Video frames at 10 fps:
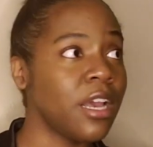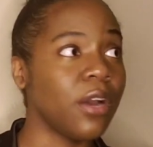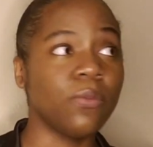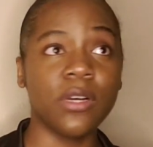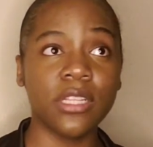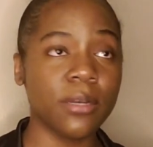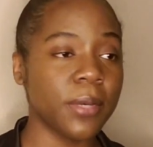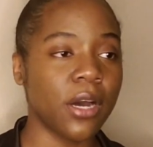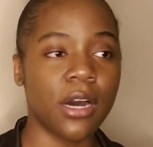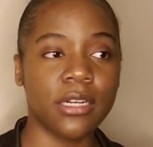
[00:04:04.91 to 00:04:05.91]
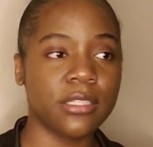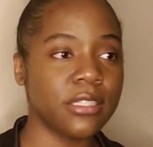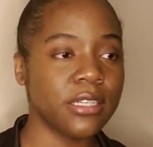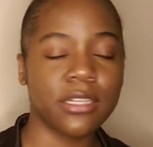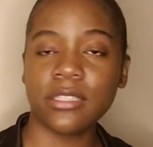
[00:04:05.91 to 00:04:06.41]
And one thing about
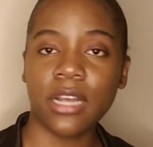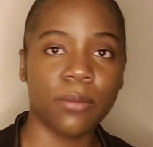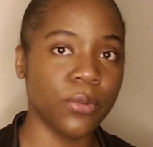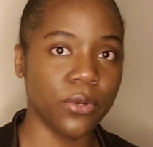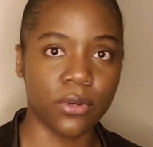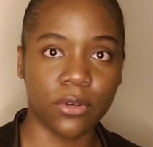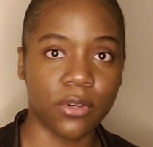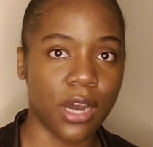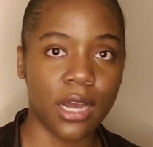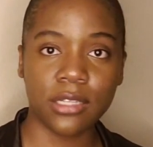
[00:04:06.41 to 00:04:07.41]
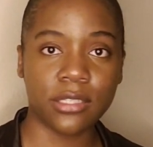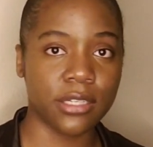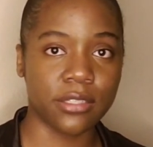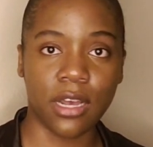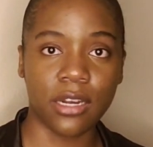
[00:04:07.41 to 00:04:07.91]
honesty, it's not brutal. Honesty
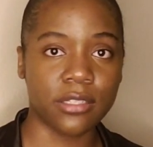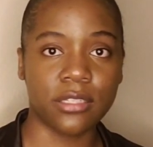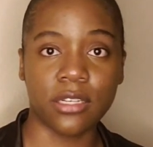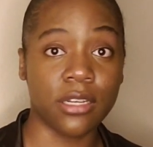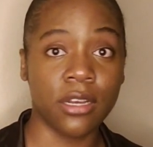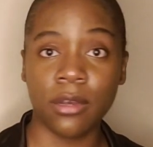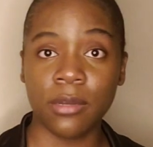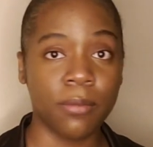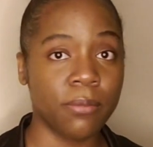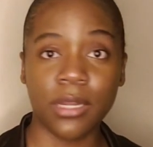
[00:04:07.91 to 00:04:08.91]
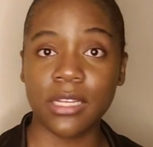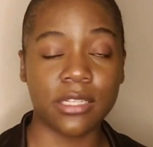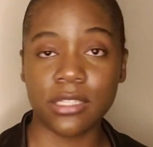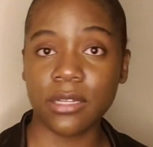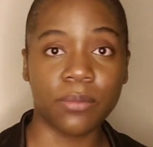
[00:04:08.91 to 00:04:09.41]
is honesty, plain
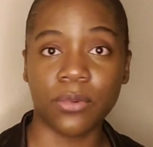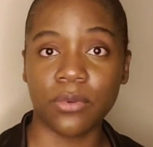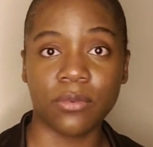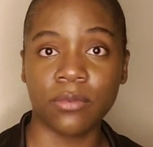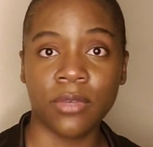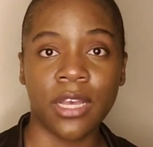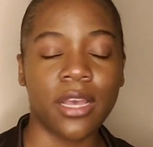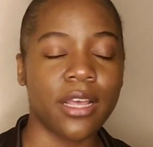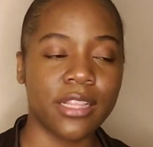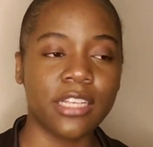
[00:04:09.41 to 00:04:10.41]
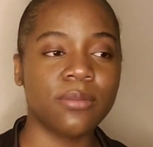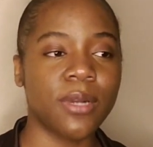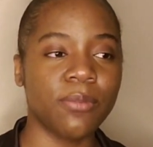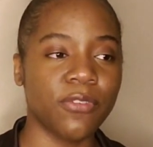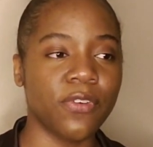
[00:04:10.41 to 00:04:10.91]
and simple. And that's what
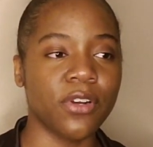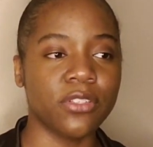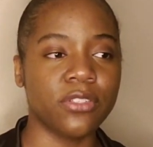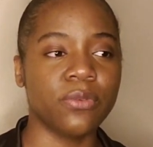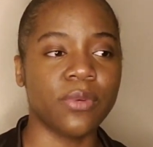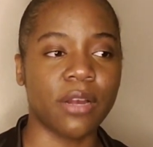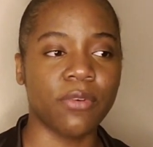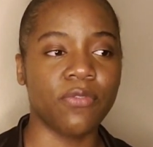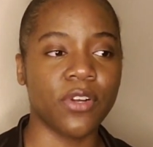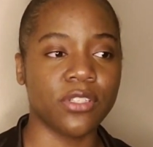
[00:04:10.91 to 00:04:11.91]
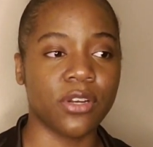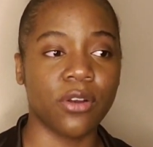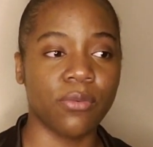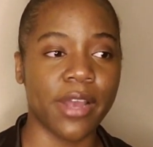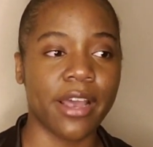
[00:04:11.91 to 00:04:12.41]
I'm referring to when I refer to
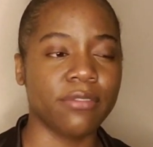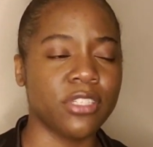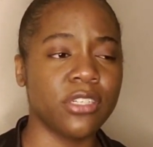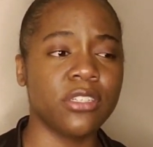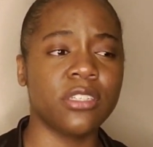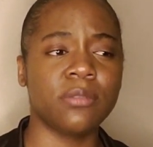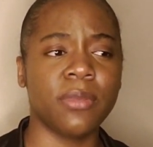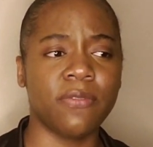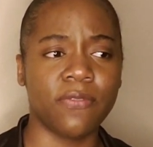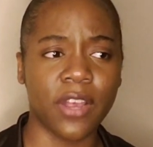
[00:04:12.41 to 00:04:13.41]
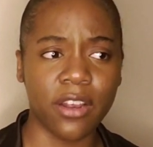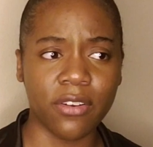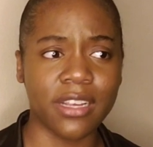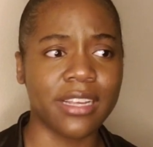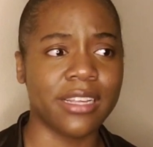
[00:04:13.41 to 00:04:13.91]
her wrath. She could just be
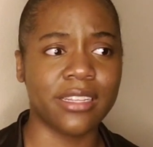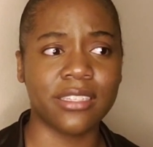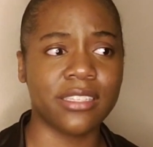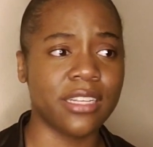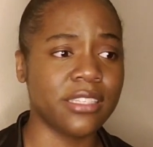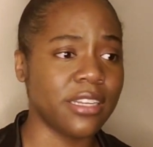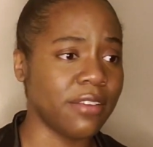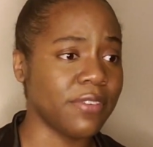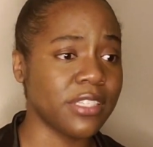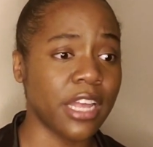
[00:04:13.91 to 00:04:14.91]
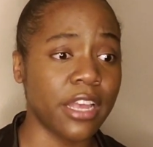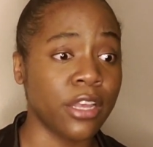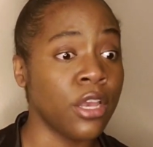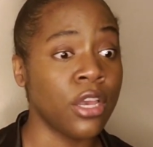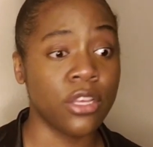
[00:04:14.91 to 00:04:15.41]
very insensitive. It's like,
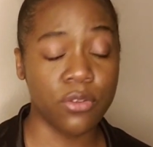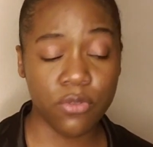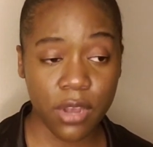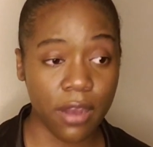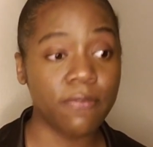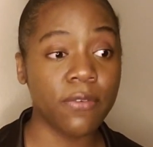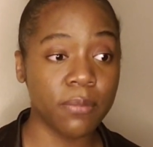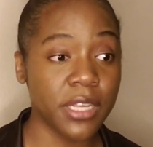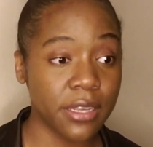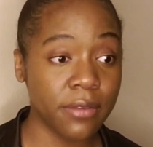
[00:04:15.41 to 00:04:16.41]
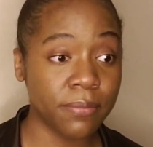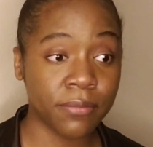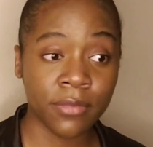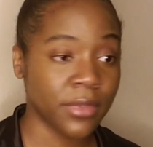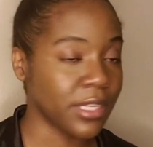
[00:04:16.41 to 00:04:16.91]
you come for me,
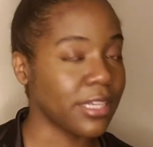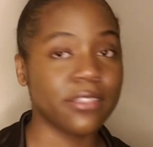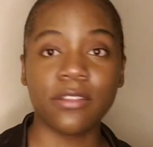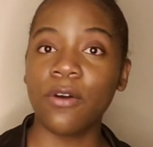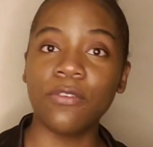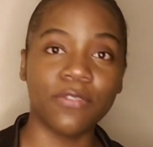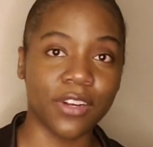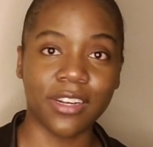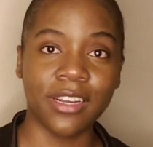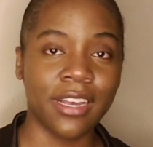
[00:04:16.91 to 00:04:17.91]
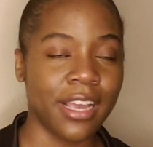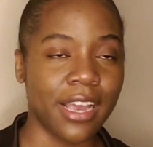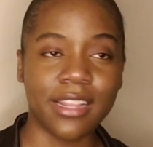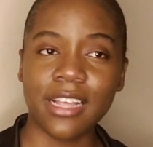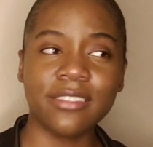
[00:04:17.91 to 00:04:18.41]
it's over.
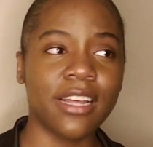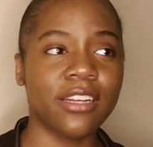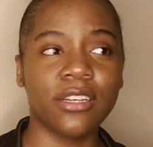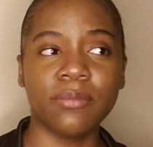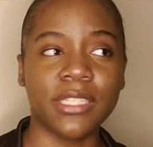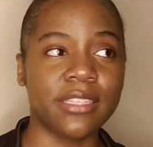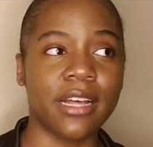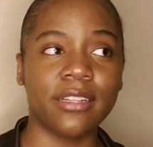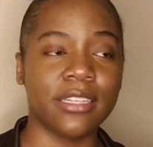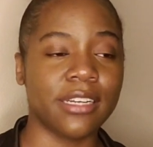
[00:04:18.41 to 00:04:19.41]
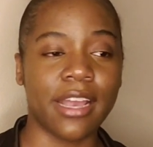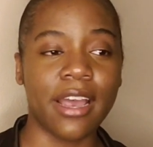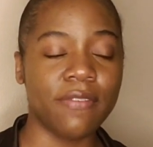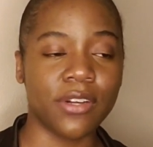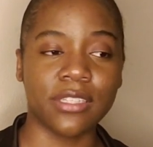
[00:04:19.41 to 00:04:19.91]
And that's not a good mentality to
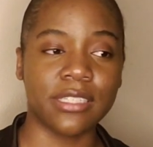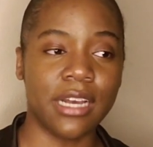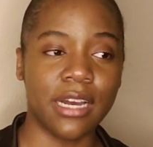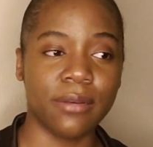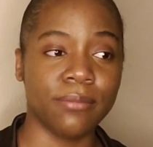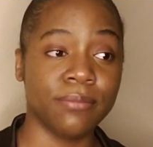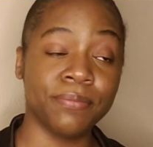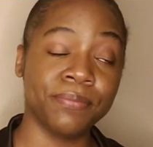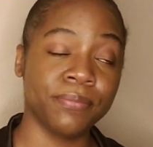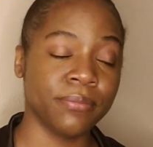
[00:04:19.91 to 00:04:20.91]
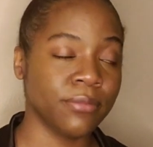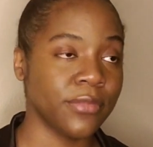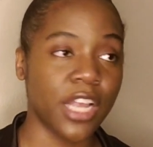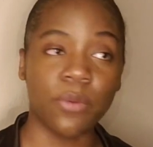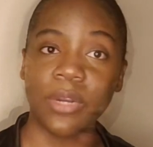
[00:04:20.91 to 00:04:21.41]
have all the time.
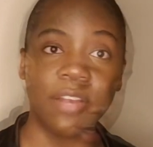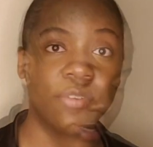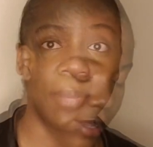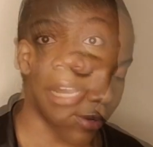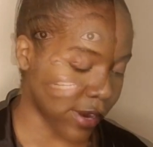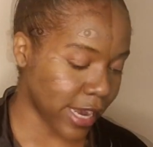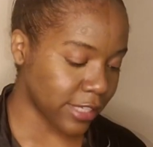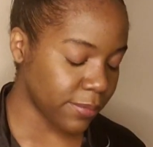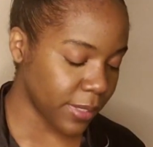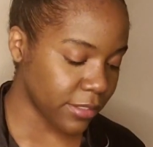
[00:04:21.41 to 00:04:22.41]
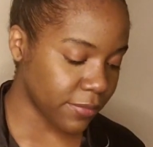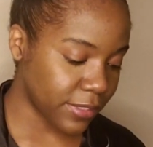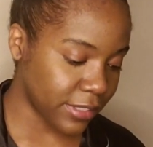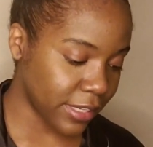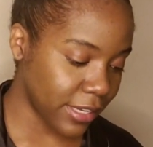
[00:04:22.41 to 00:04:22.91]
Now, whatever. Another aspect of
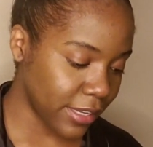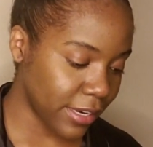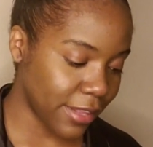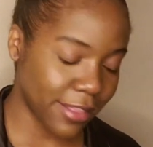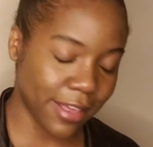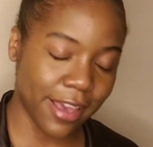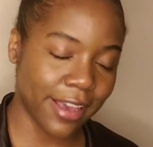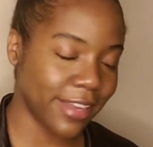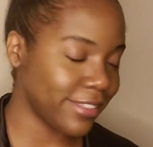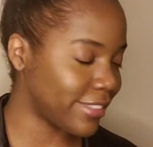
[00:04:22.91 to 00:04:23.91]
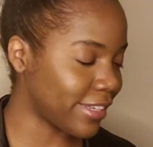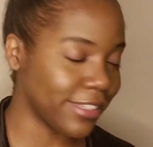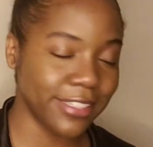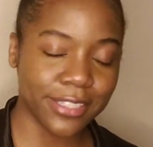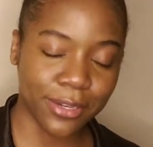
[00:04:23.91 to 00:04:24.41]
sin that
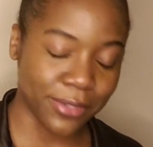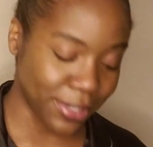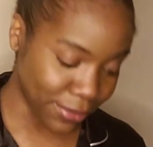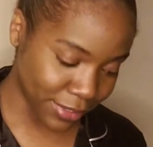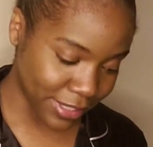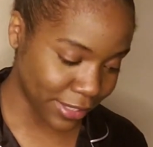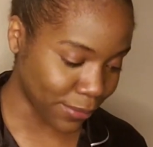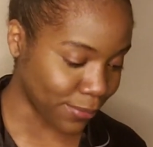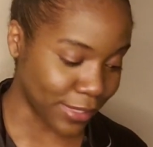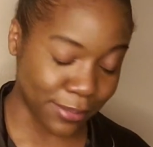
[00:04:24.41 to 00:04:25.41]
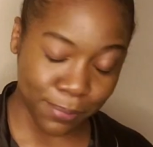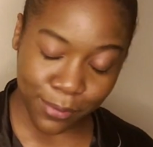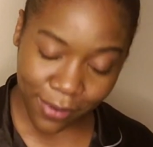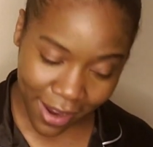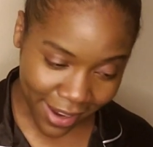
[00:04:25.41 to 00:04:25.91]
Leo yielded was
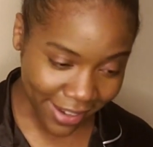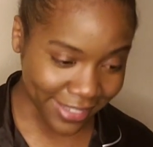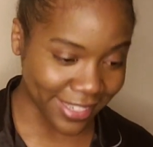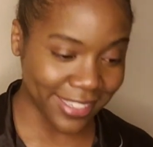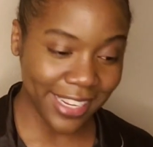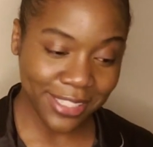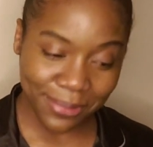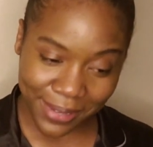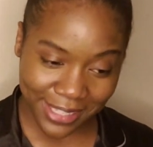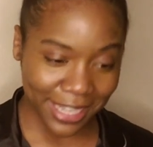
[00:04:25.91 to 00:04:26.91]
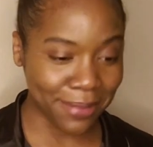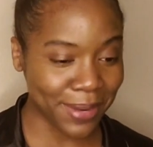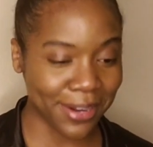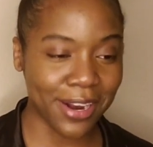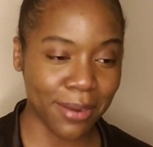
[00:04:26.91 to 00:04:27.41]
pride. And that's one thing
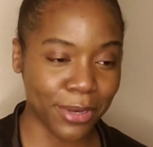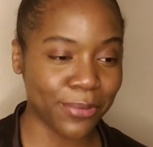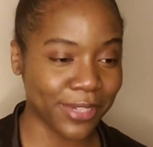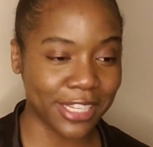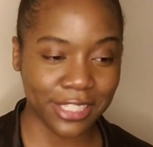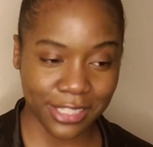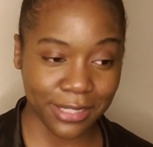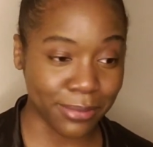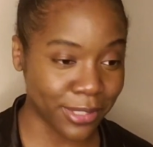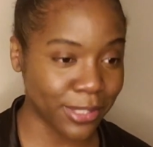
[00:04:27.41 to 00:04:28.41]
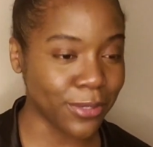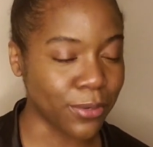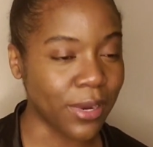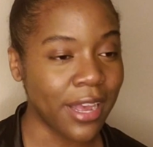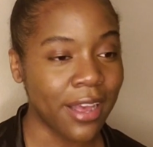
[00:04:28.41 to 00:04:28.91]
about karmic relationships
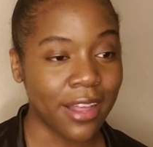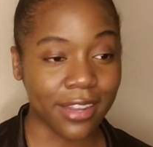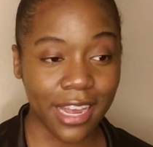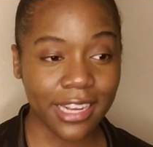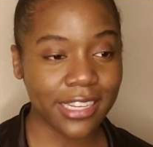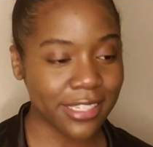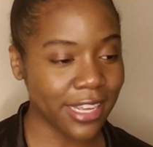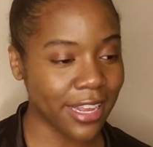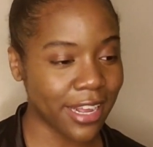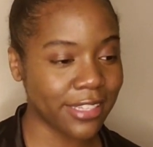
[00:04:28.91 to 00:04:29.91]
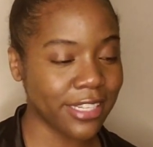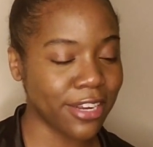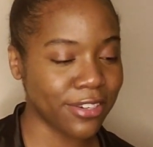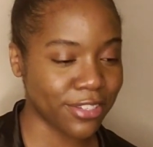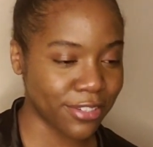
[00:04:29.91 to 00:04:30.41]
too. Like I said, as they
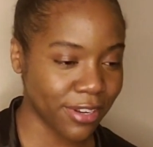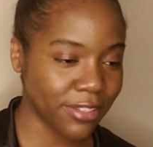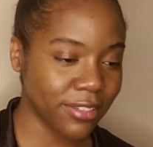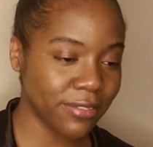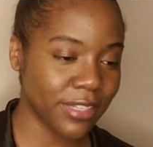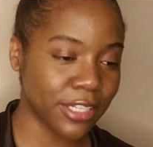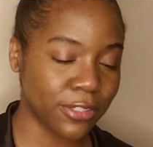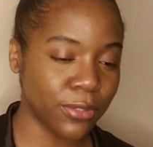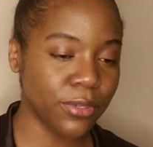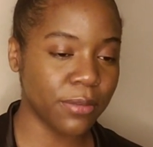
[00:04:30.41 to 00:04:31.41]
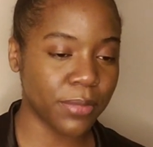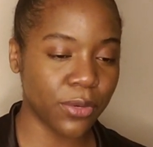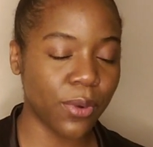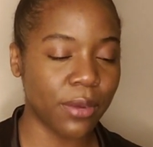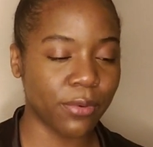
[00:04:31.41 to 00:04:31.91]
are destructive, they too can be
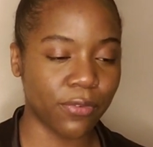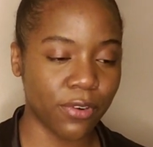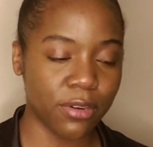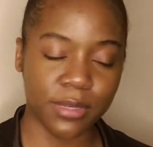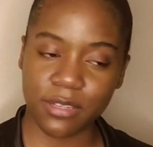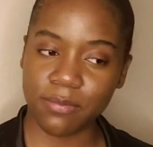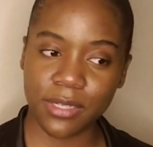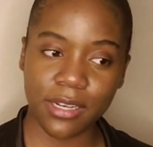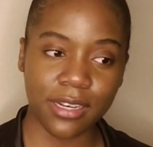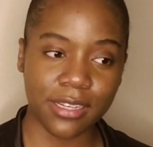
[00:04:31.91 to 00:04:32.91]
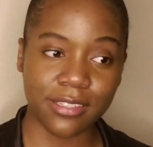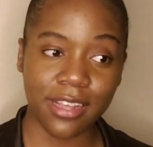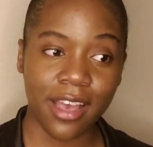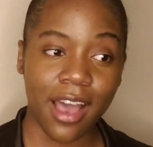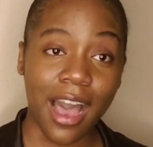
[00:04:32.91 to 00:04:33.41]
quite reformative, because
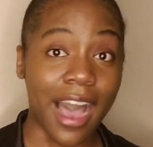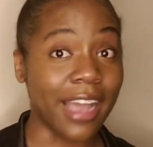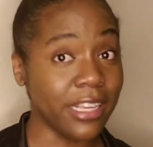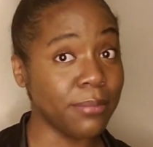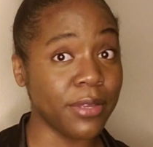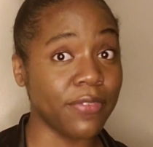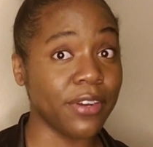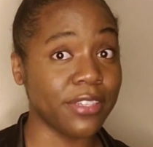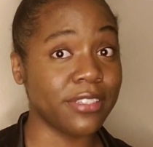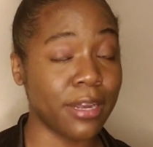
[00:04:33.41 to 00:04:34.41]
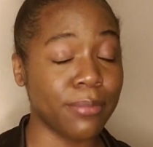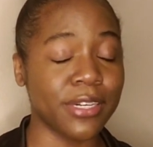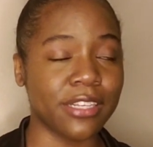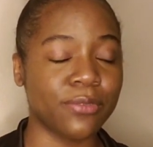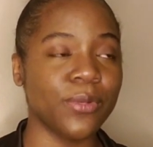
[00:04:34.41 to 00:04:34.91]
I can be very stubborn
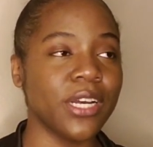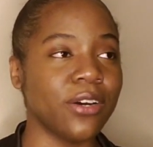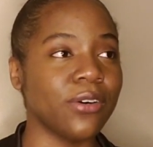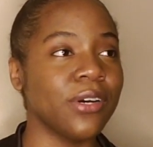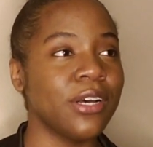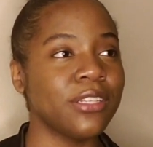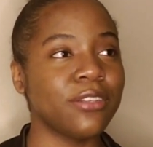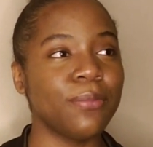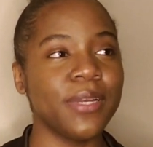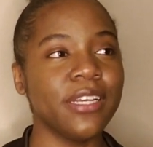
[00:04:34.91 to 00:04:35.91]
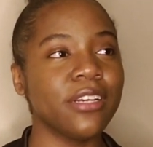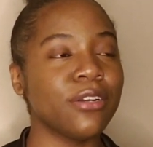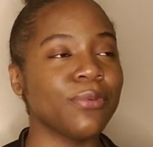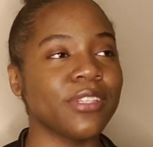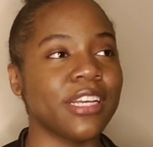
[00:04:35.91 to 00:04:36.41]
as well. So being in a
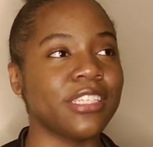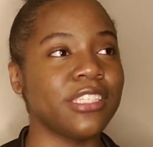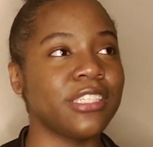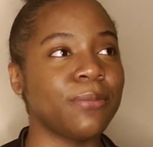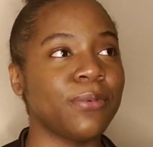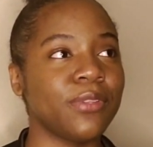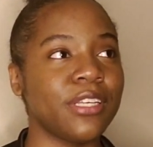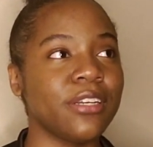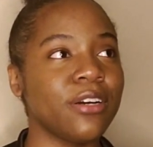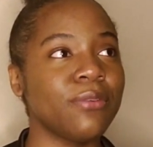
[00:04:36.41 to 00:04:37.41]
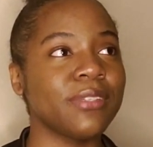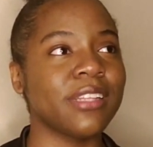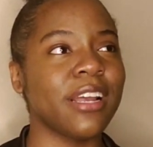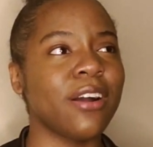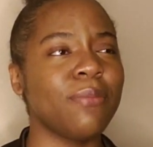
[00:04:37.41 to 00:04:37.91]
relationship with Leo was
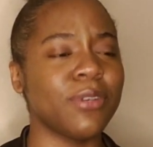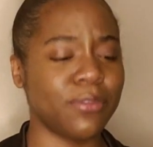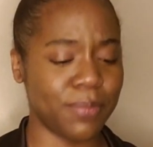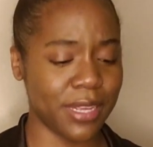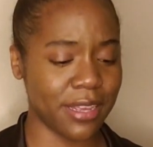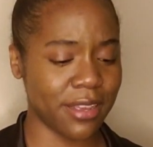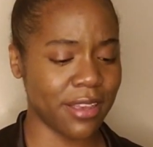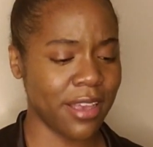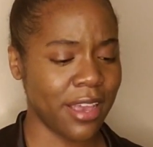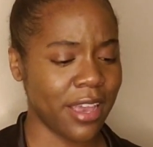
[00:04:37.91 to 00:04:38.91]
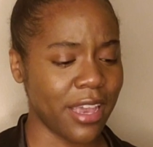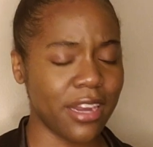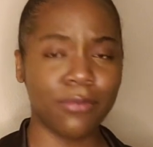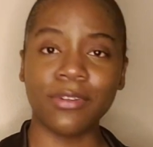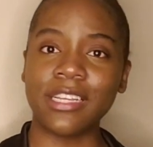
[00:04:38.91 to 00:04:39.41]
like almost being in
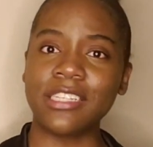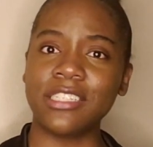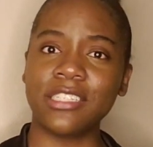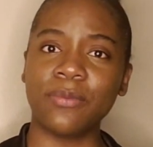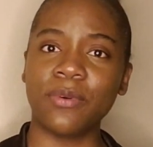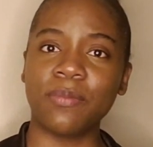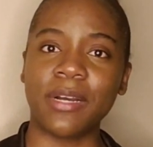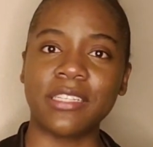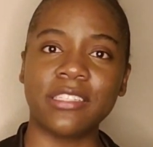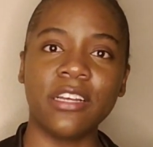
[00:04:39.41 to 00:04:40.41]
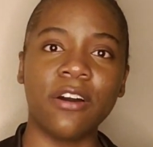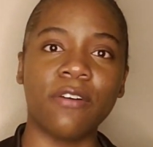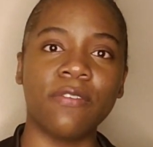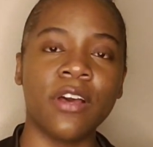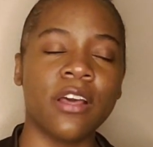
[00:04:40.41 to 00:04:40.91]
a relationship with myself.